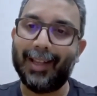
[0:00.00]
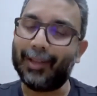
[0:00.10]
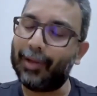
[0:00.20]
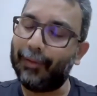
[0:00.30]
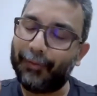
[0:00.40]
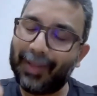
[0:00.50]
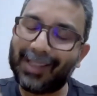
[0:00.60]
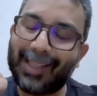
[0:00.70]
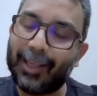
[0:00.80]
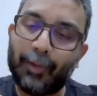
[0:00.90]
So the
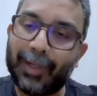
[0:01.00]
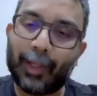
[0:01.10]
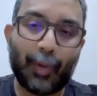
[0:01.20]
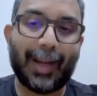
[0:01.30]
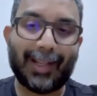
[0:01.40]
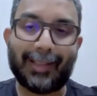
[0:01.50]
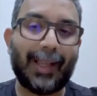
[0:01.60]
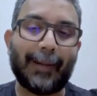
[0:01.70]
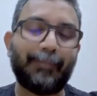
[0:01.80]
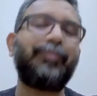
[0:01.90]
first thing you need to
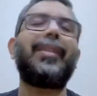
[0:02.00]
understand